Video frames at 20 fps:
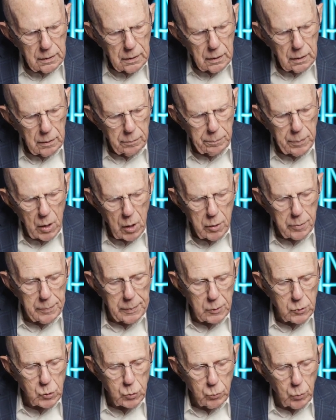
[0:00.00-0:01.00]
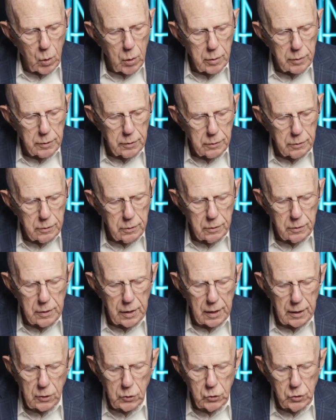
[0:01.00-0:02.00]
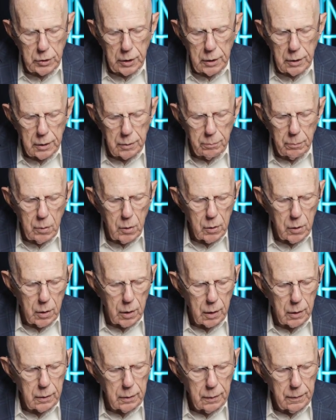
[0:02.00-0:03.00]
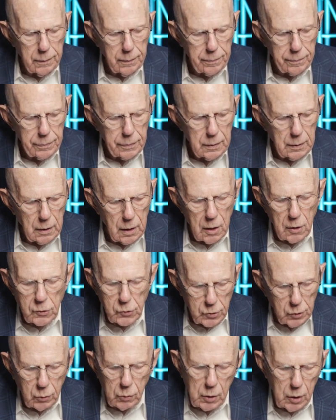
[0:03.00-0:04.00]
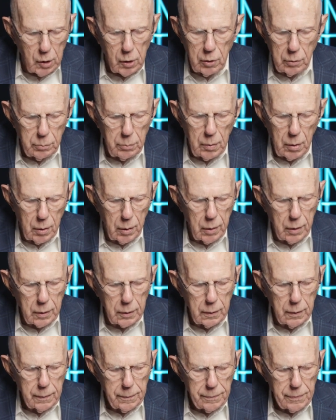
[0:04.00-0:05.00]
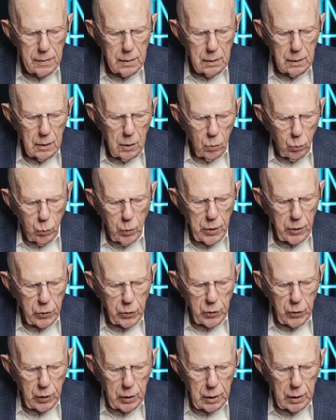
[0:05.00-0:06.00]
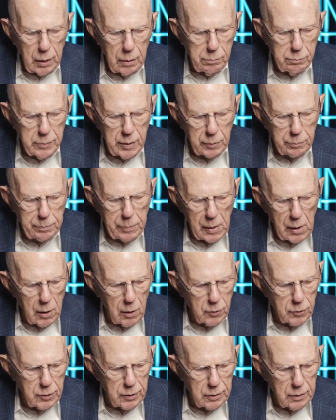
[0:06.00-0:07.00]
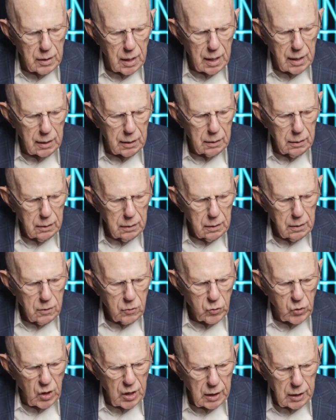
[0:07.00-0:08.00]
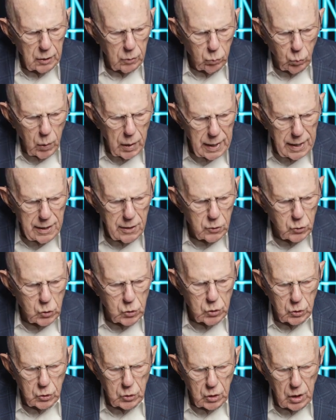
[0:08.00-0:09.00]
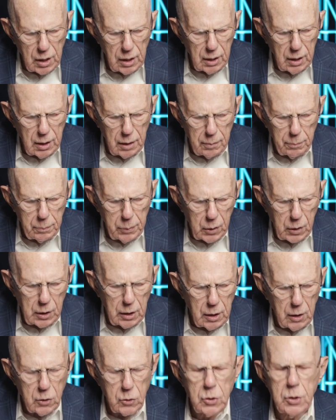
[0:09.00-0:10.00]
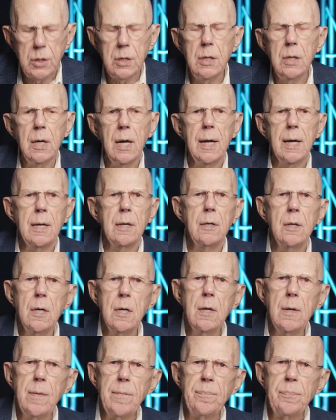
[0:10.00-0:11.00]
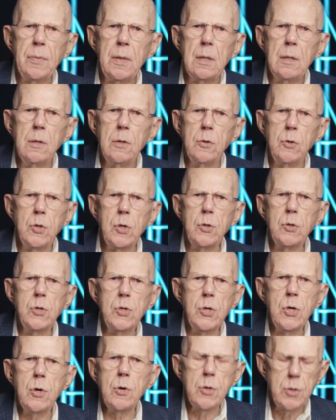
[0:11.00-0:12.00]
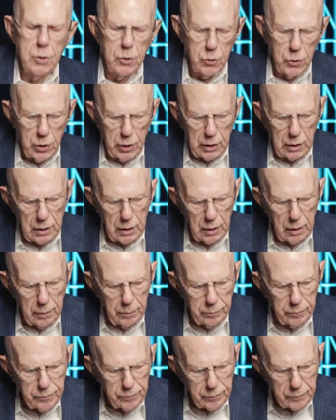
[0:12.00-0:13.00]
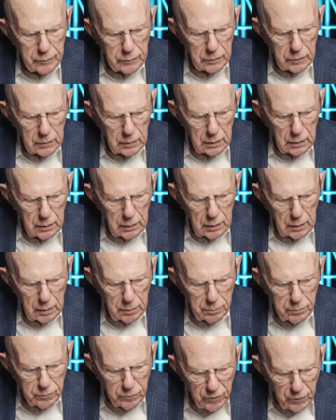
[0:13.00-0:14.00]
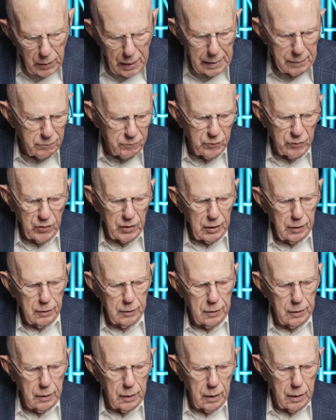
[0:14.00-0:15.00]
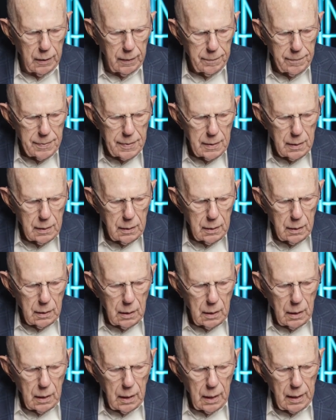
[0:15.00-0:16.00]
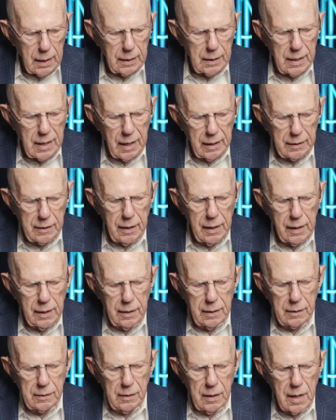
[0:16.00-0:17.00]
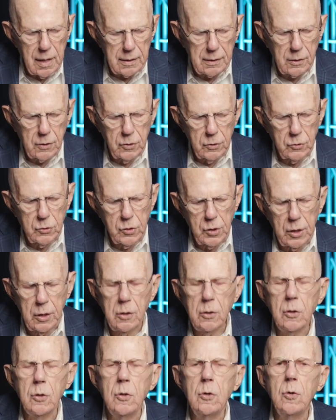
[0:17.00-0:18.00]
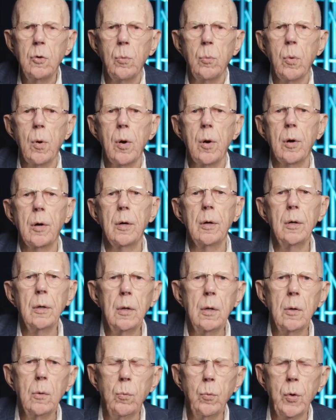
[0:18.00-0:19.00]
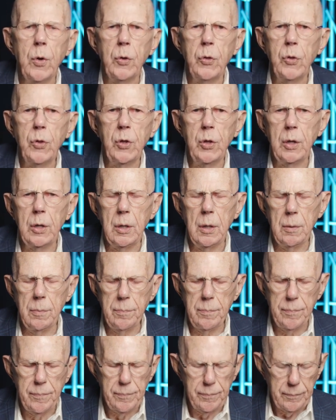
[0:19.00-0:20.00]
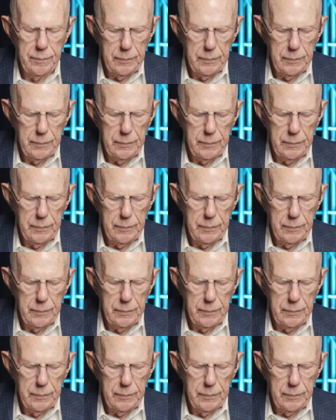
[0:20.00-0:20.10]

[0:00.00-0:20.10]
Uh, Barnabas wanted to take John Mark, also called Mark, with them, but Paul did not think it wise take him because he had deserted them in Pamphylia and not, had not continued to work with them